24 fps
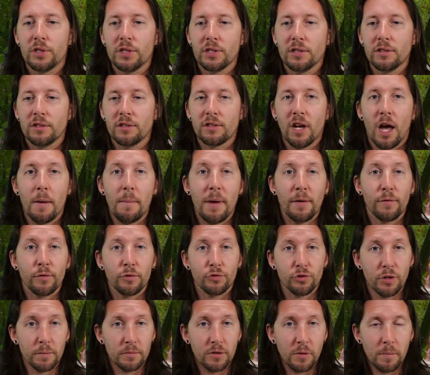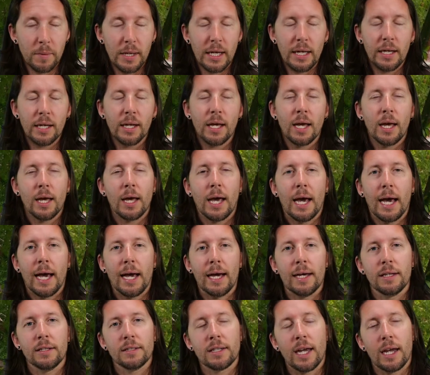is dimethyltryptamine,
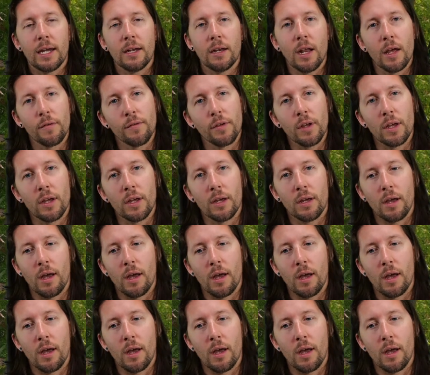and another